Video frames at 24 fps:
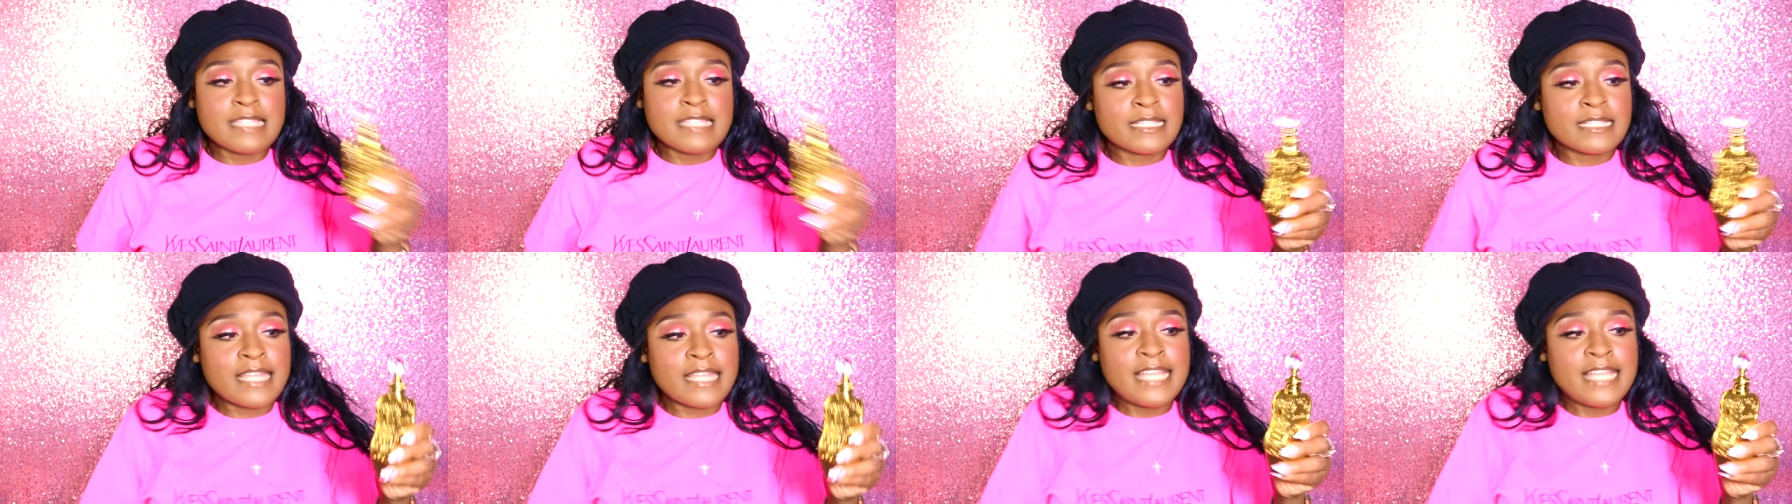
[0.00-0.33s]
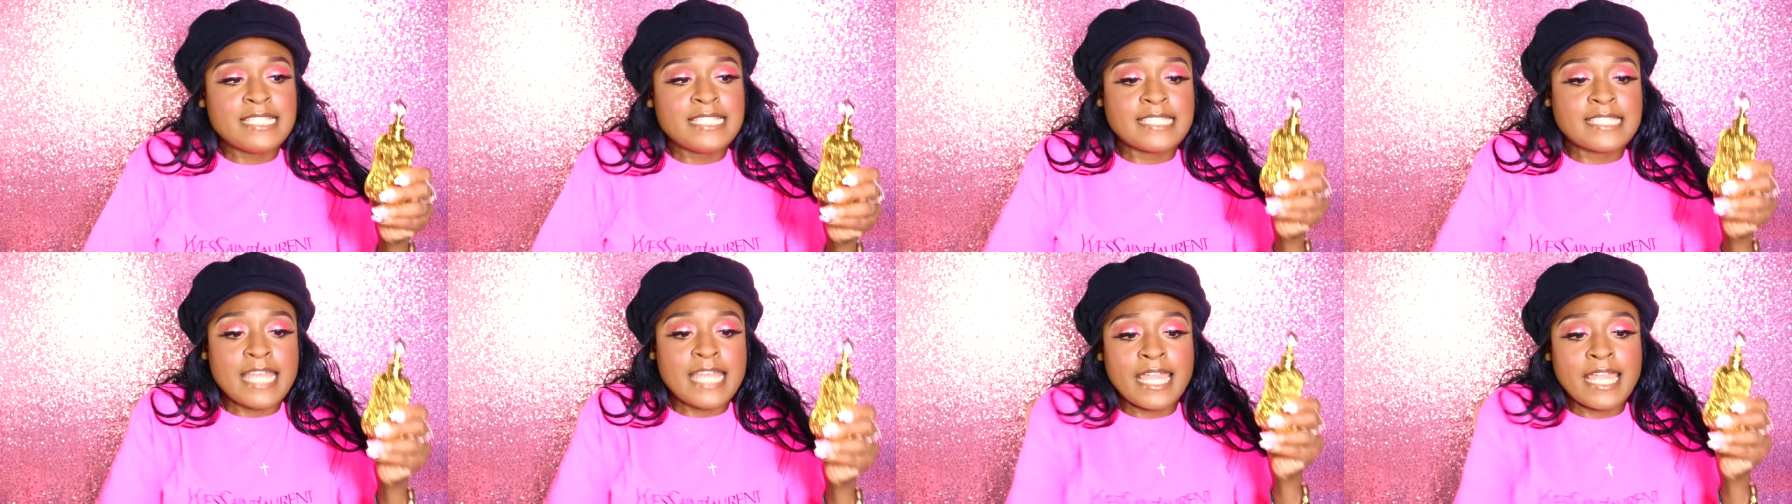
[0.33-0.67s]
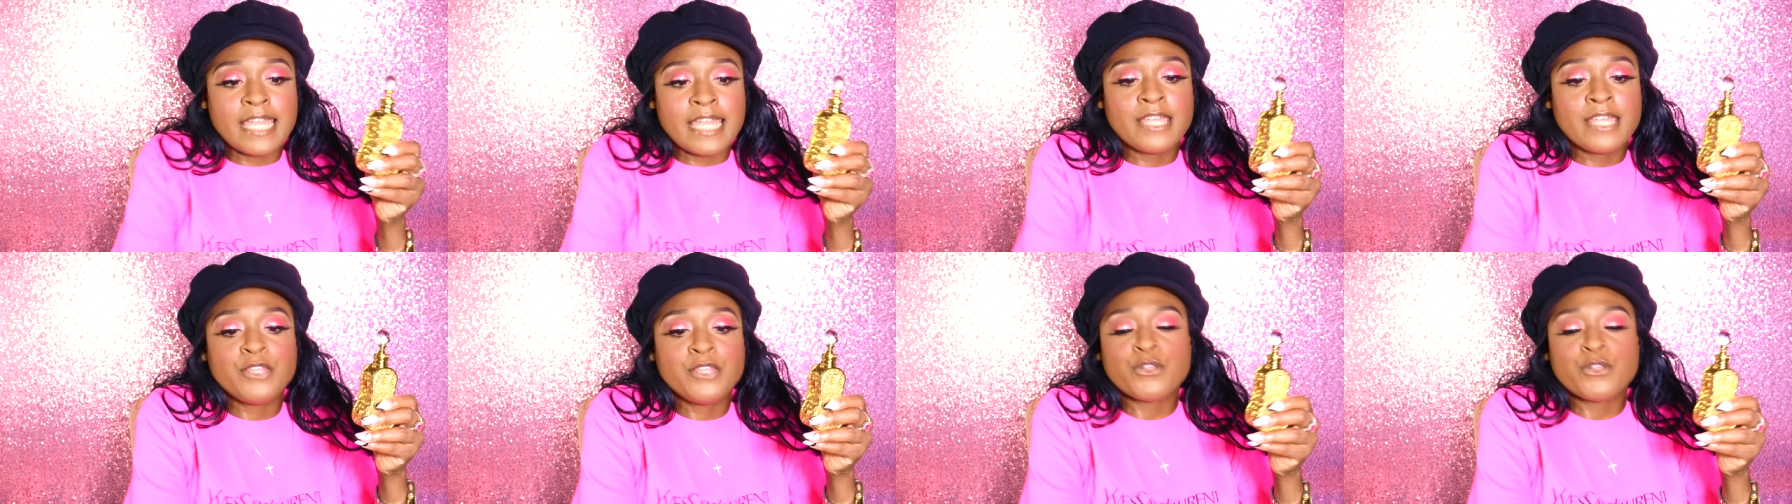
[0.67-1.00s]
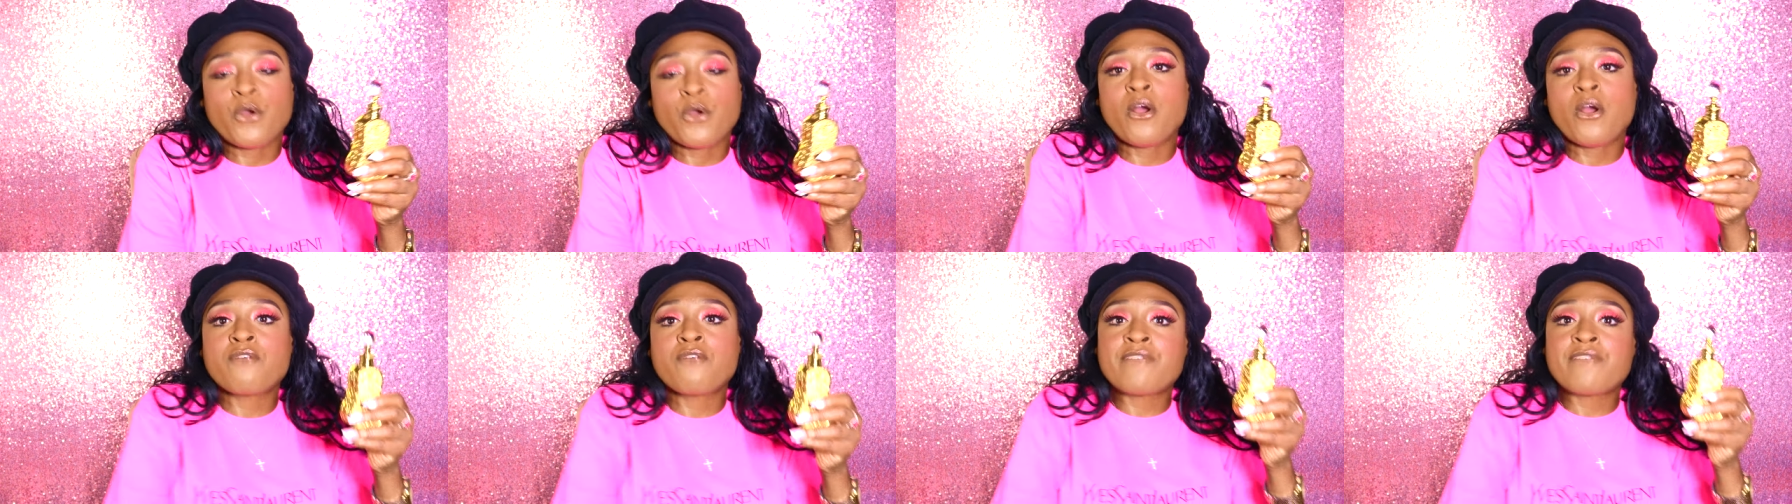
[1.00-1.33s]
Like they say, you
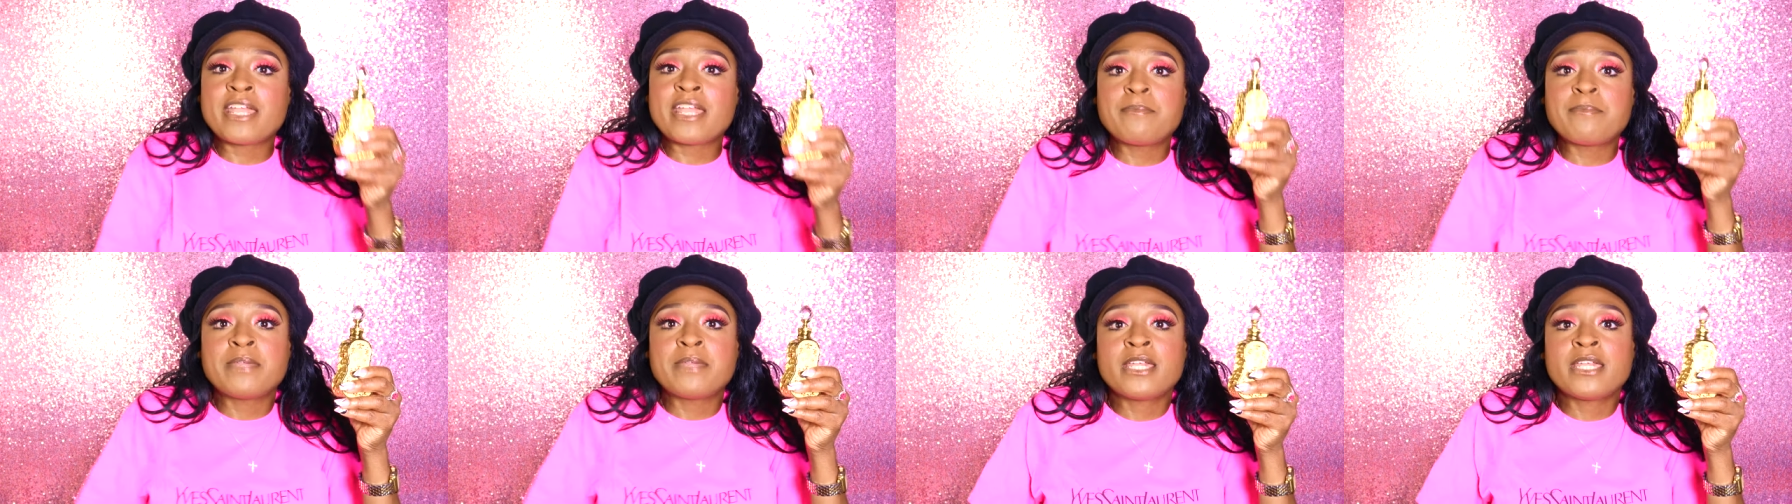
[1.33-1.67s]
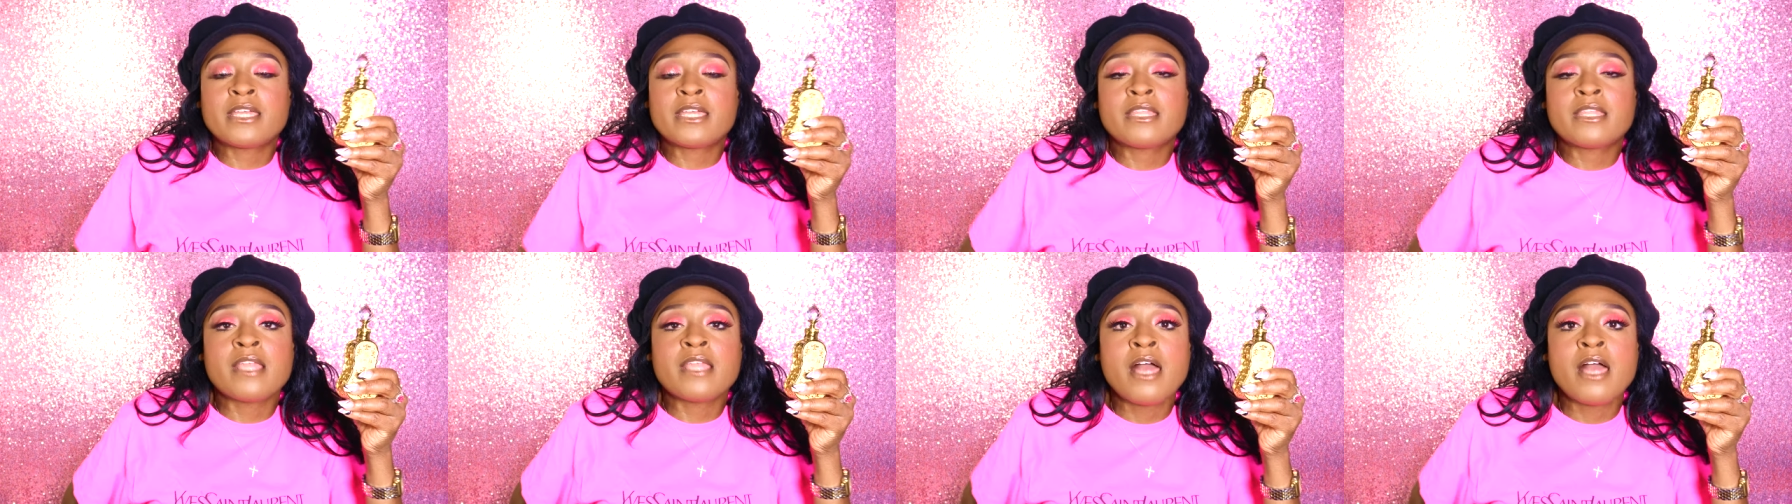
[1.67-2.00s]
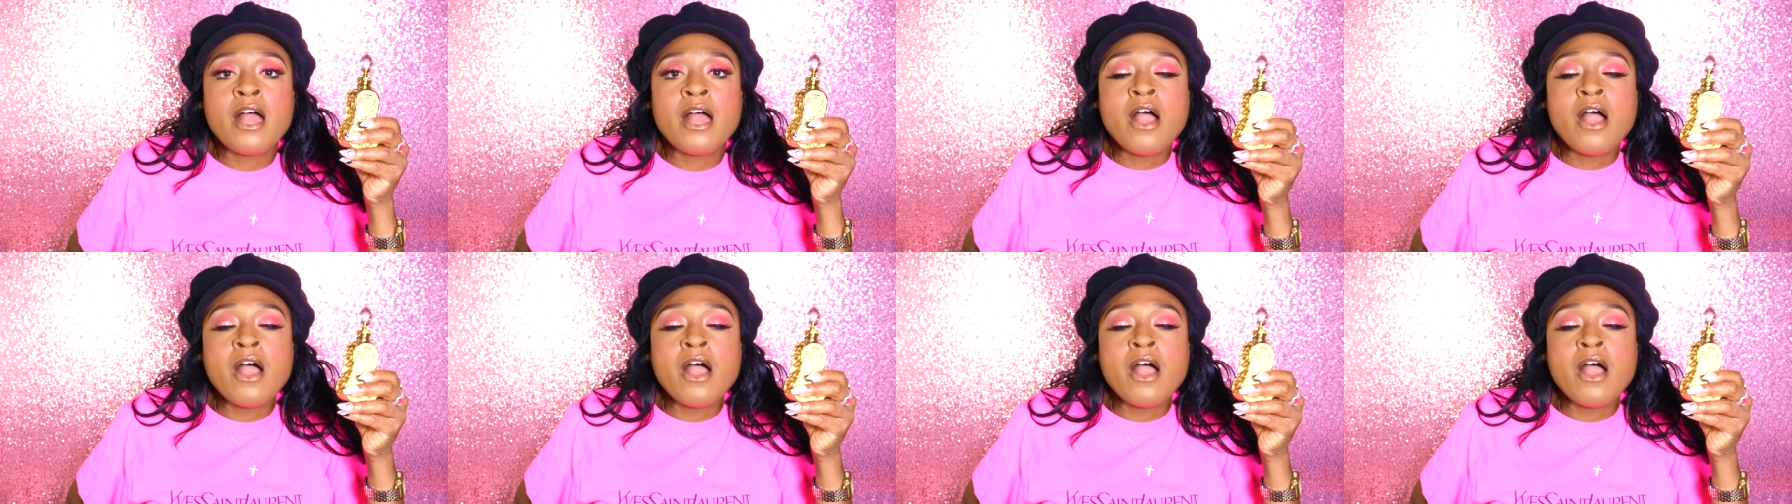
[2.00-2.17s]
know, Arabian